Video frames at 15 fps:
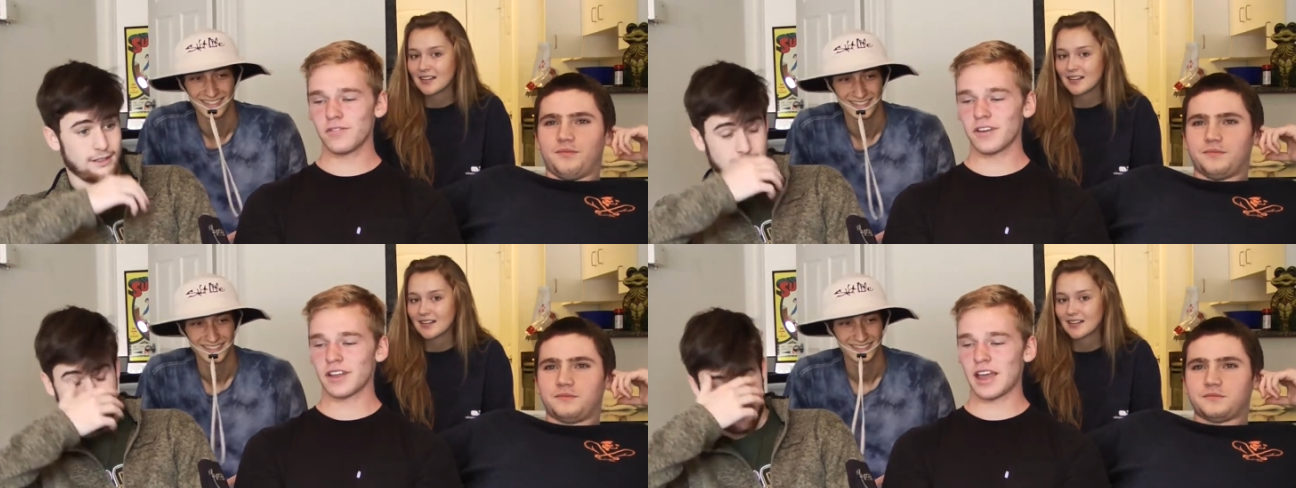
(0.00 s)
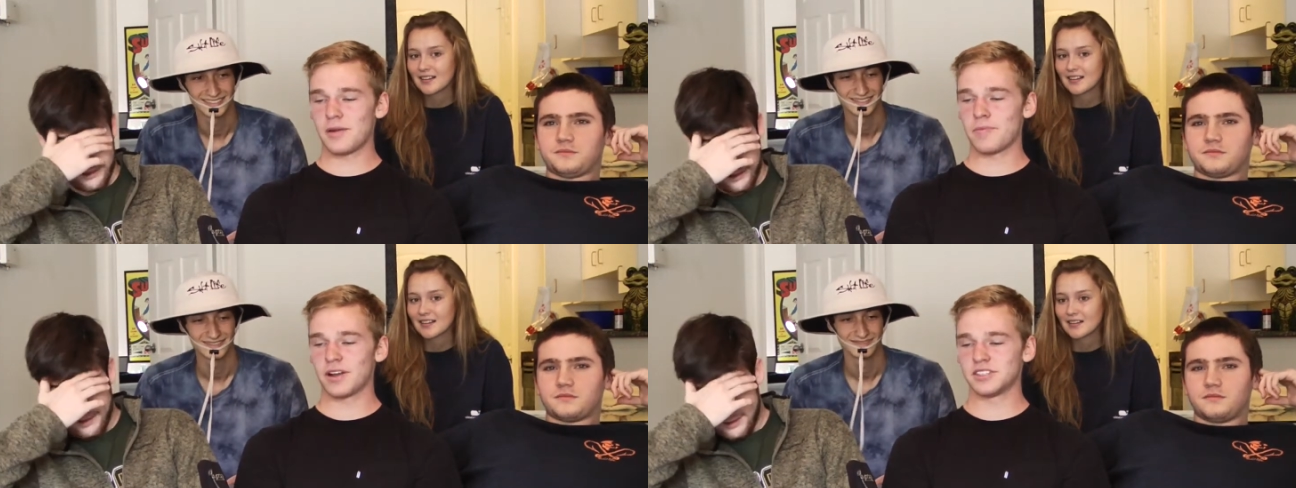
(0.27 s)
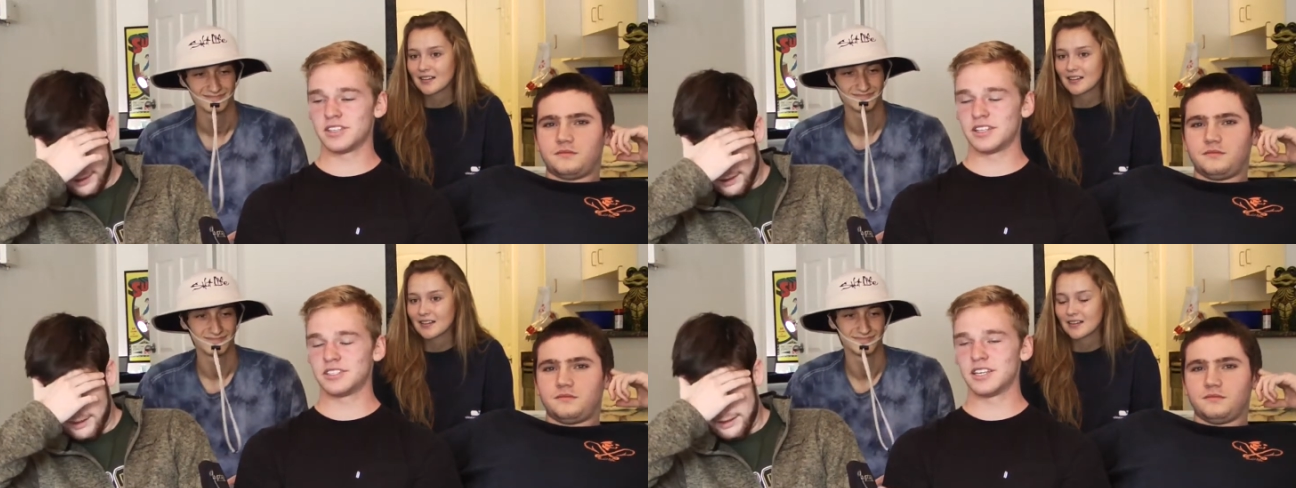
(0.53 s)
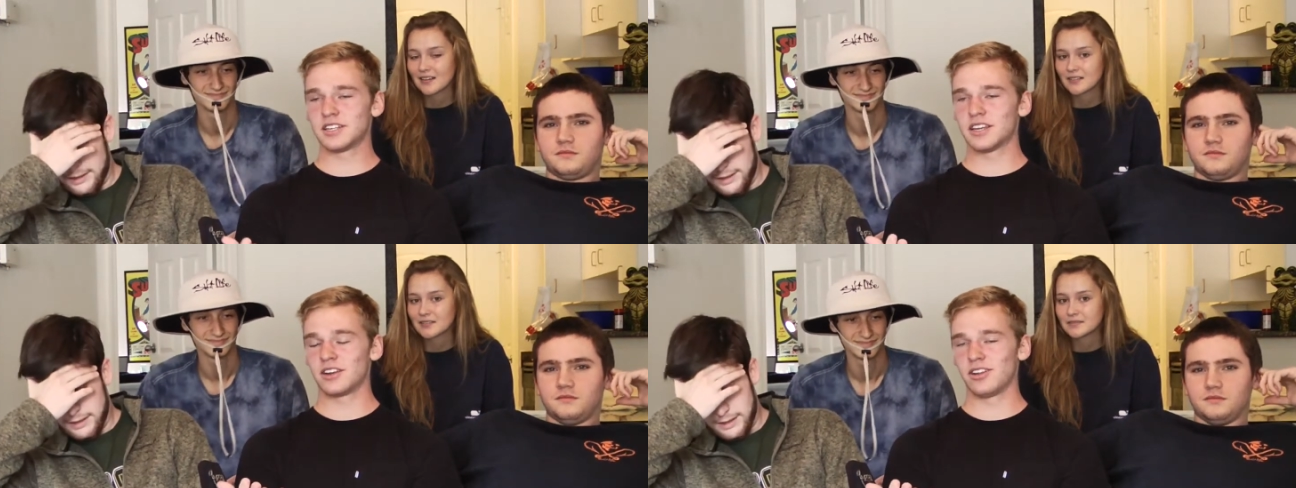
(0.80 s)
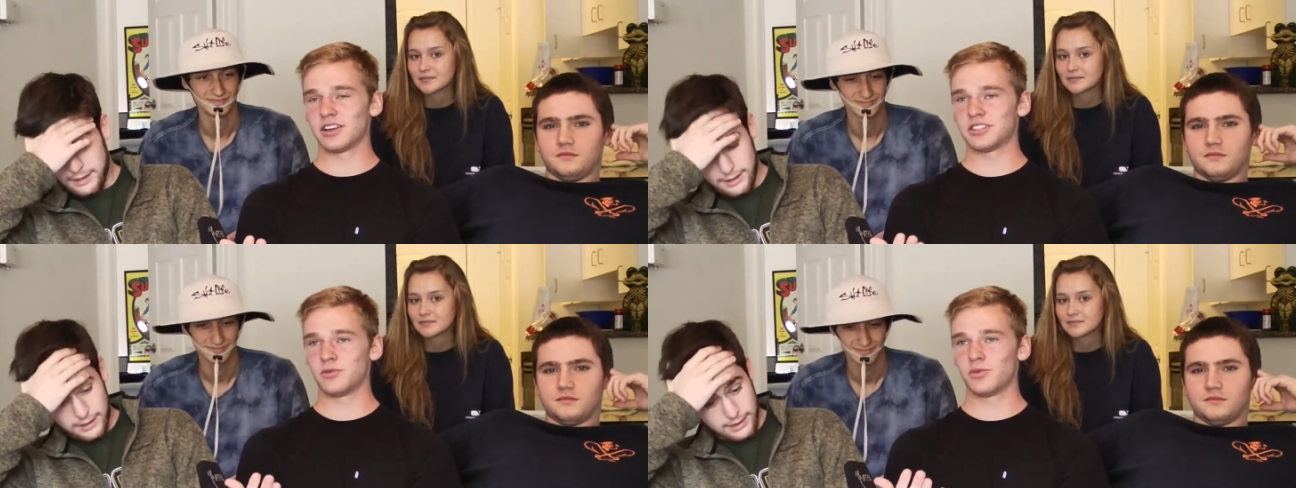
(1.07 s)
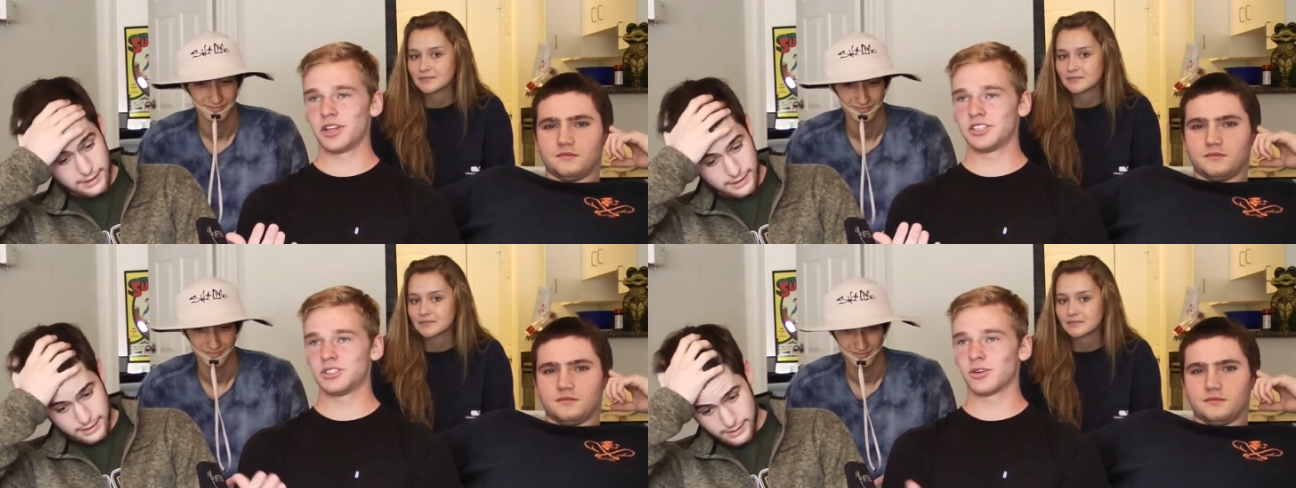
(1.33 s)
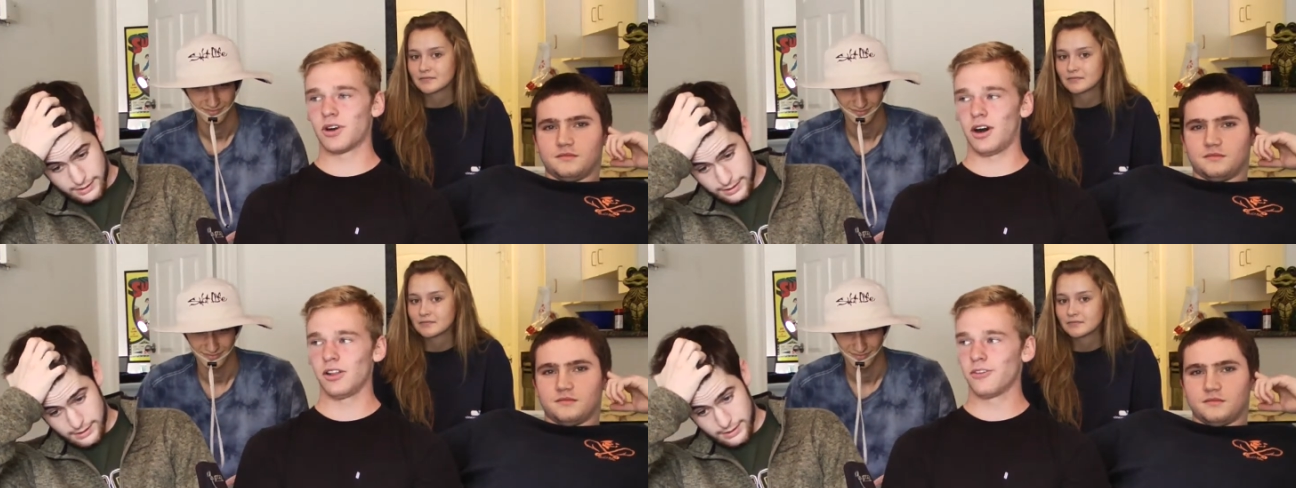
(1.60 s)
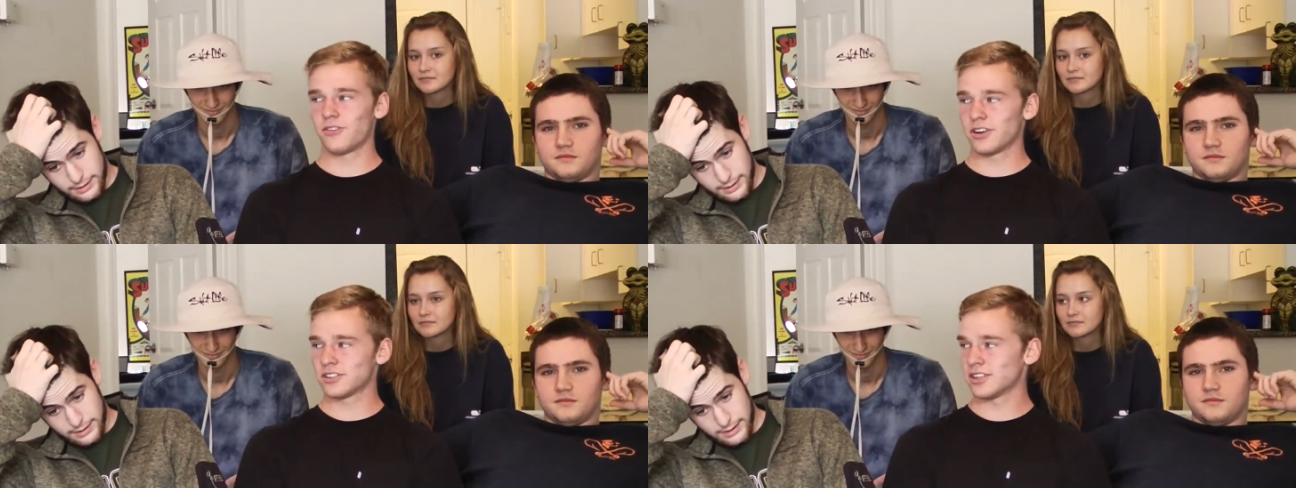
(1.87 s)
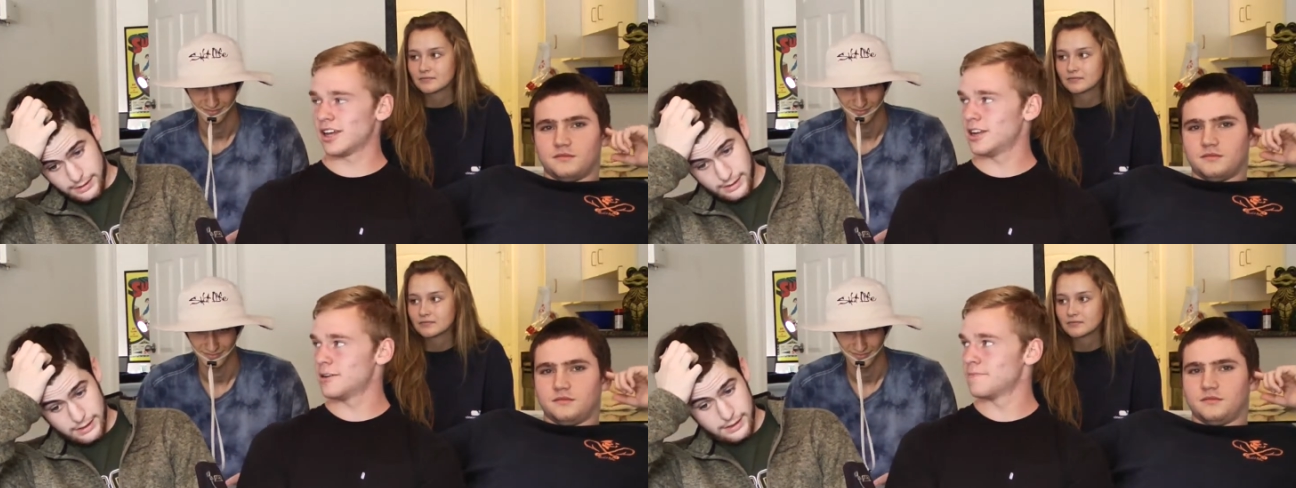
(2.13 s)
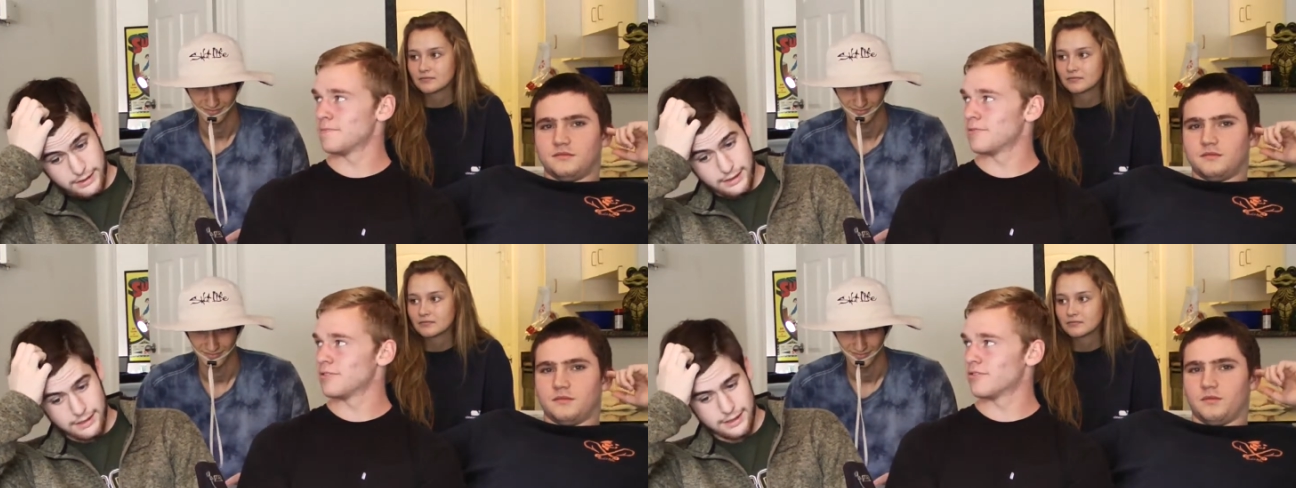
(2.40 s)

Speaker 1: if a gay president did get elected? Would they still call the first lady?